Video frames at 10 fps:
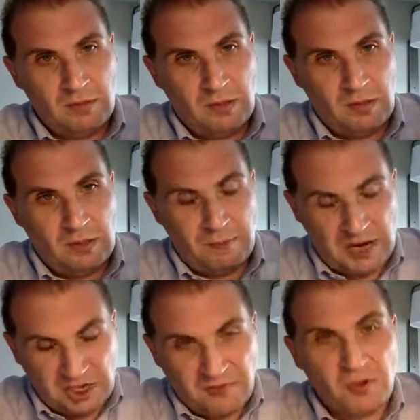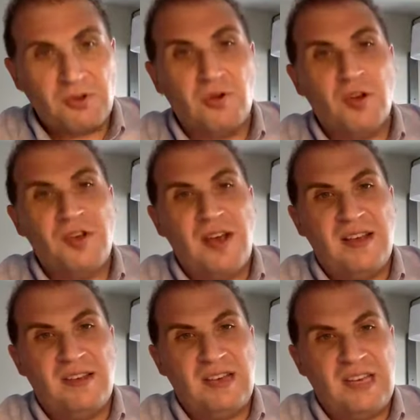The project folder also has
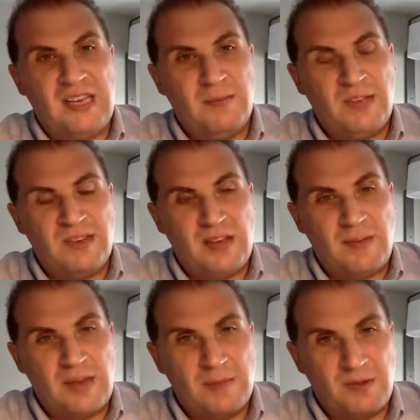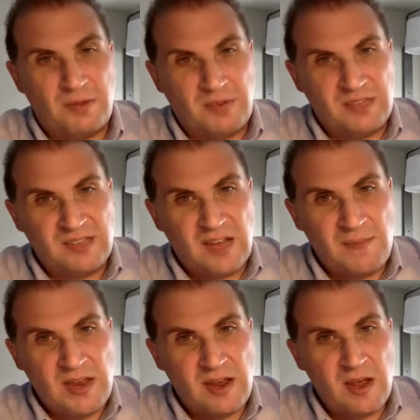the team assignment number 3
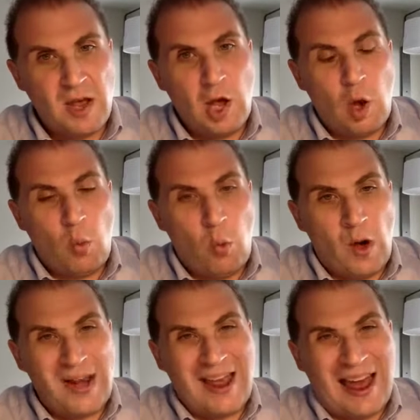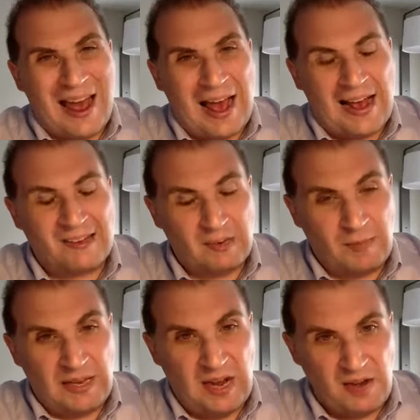assignment, what has to be
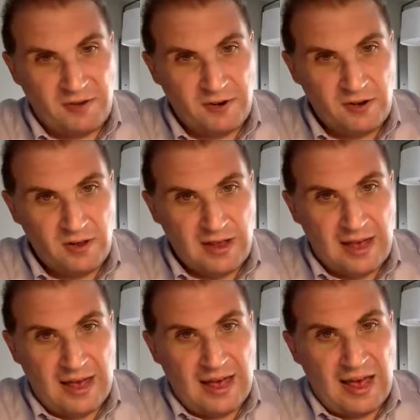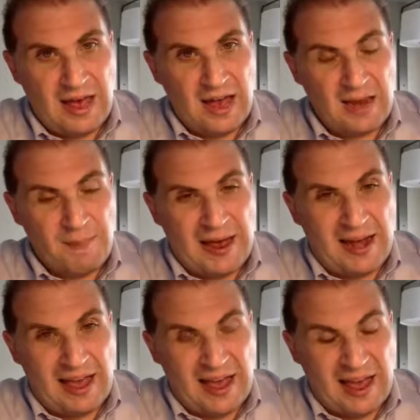covered, and about
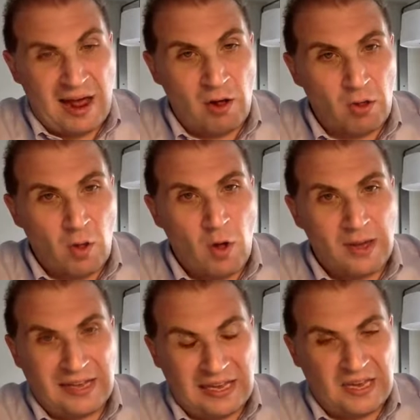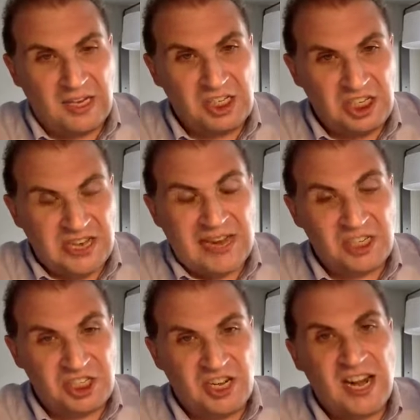how long each
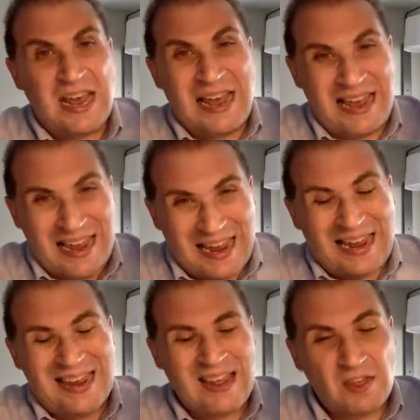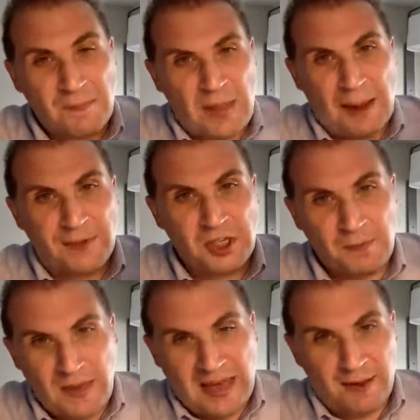section in the paper should be.